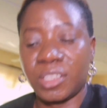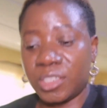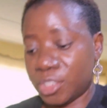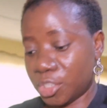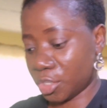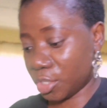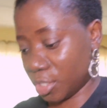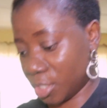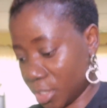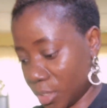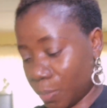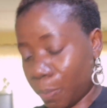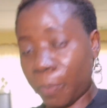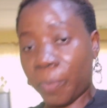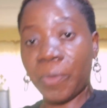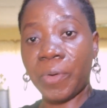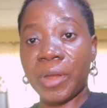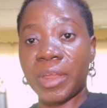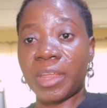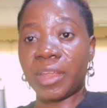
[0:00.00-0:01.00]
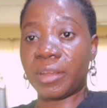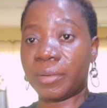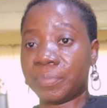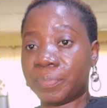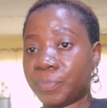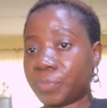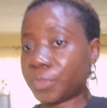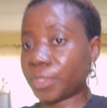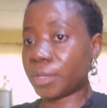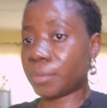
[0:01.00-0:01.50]
Just pray
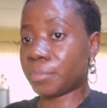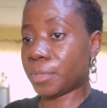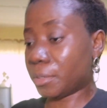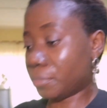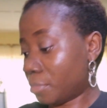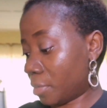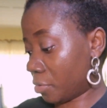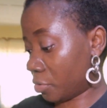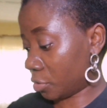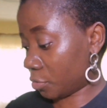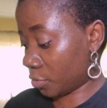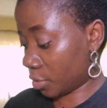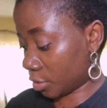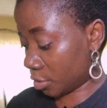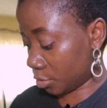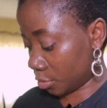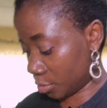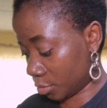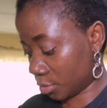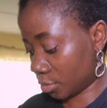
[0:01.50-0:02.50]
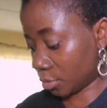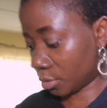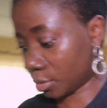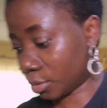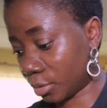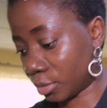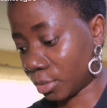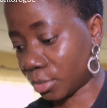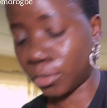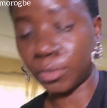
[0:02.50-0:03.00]
and make my request known to
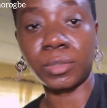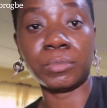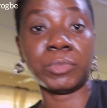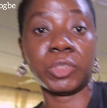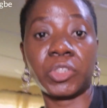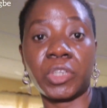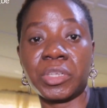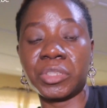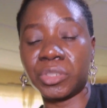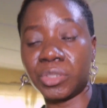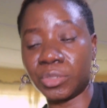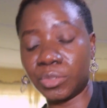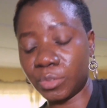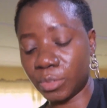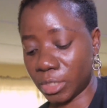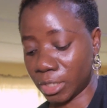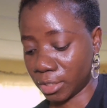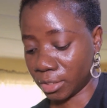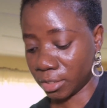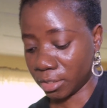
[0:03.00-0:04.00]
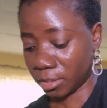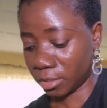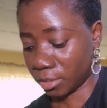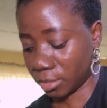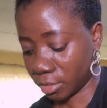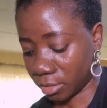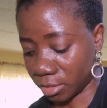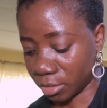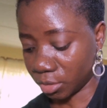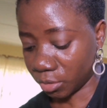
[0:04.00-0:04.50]
God. So I'm trying to do that.
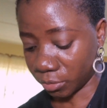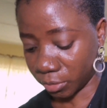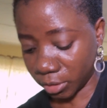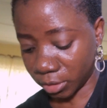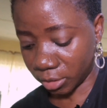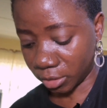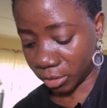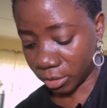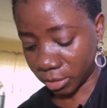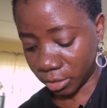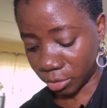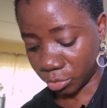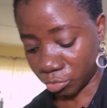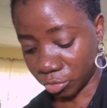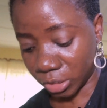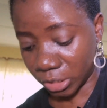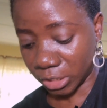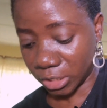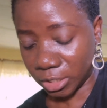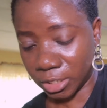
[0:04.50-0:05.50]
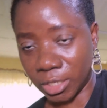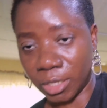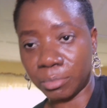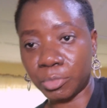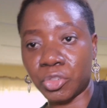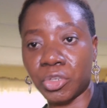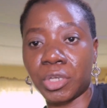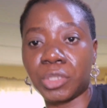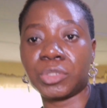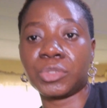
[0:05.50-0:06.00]
It's not easy, really. I'm
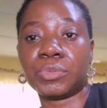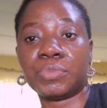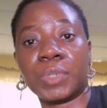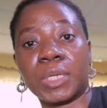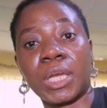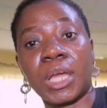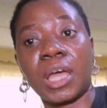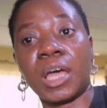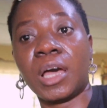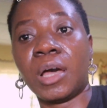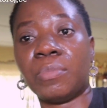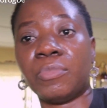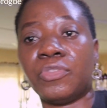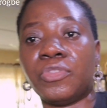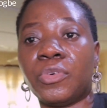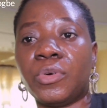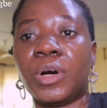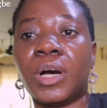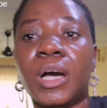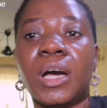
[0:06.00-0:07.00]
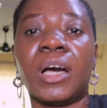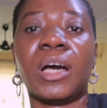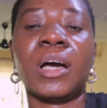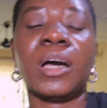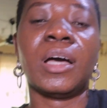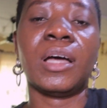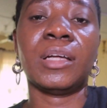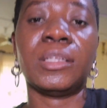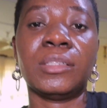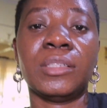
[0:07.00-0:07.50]
trying to be calm for her
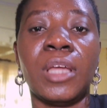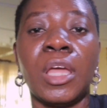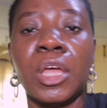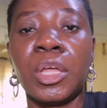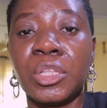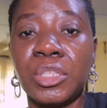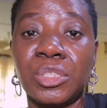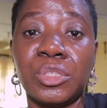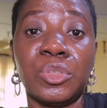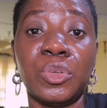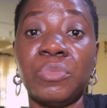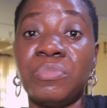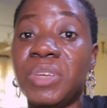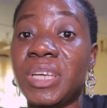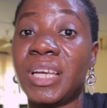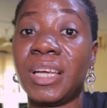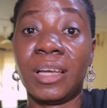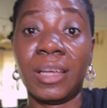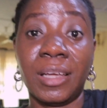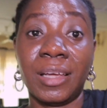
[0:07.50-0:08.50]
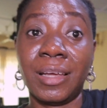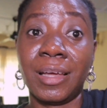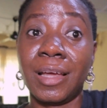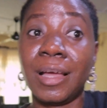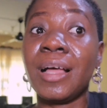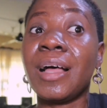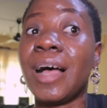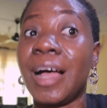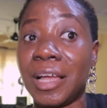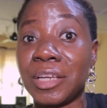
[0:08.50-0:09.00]
and to not make her
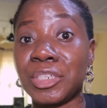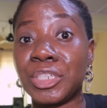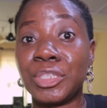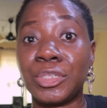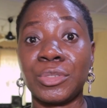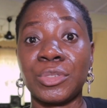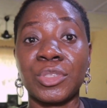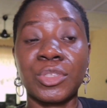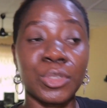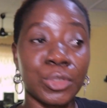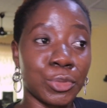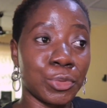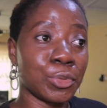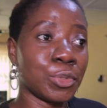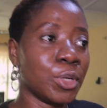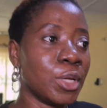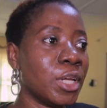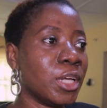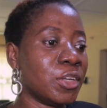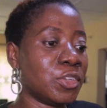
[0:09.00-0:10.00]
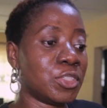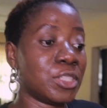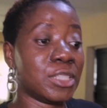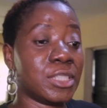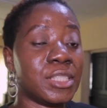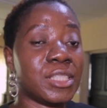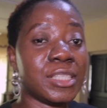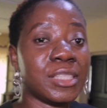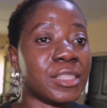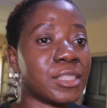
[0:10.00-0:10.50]
anxious, you know. She
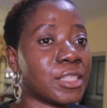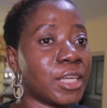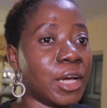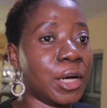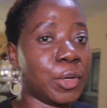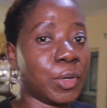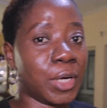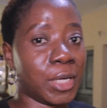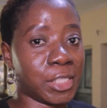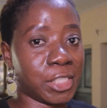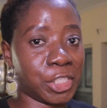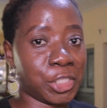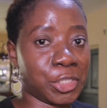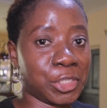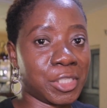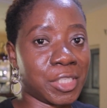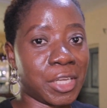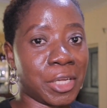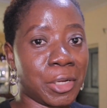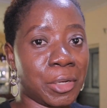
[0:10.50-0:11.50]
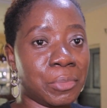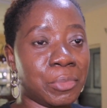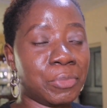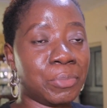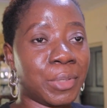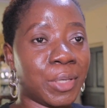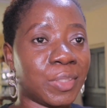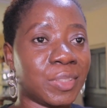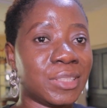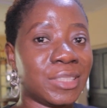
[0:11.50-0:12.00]
sees how anxious I am
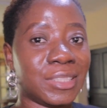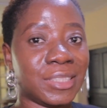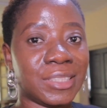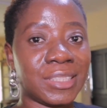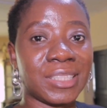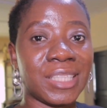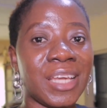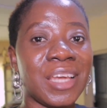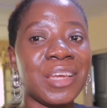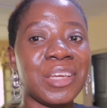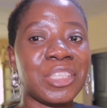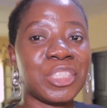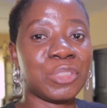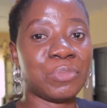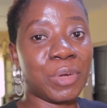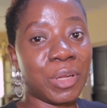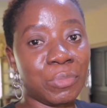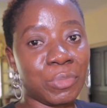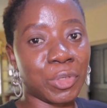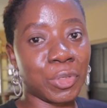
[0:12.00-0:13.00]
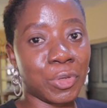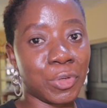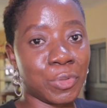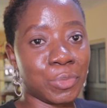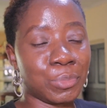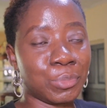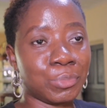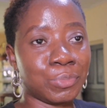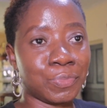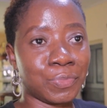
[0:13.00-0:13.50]
about this. She might
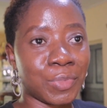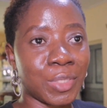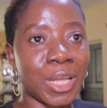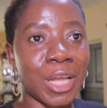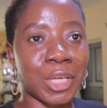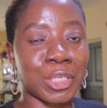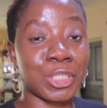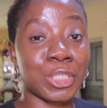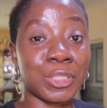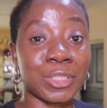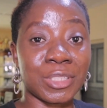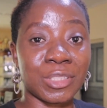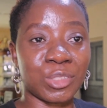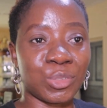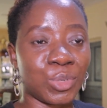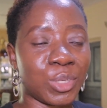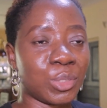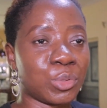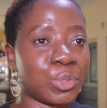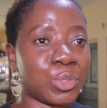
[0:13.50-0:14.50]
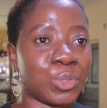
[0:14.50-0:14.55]
become anxious as well.